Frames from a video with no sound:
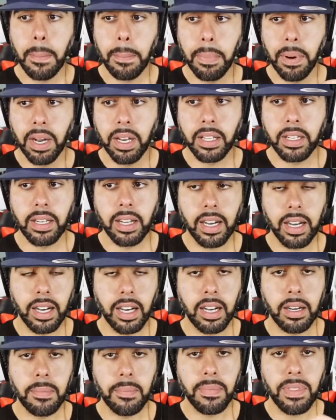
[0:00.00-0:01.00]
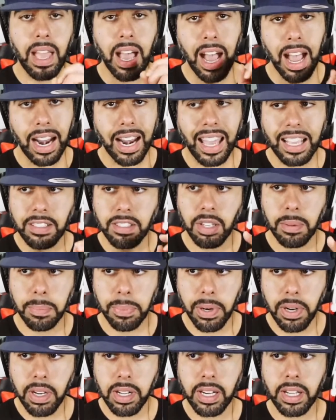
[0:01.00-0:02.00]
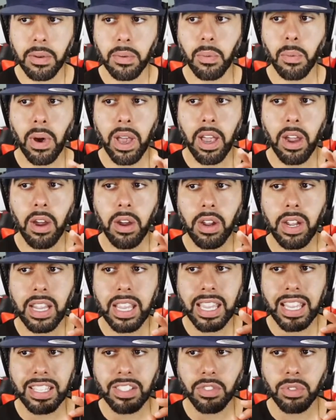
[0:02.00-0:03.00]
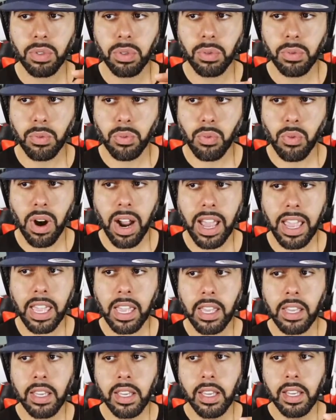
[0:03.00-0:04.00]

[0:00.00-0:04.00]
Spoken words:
But I like to put it where it's right,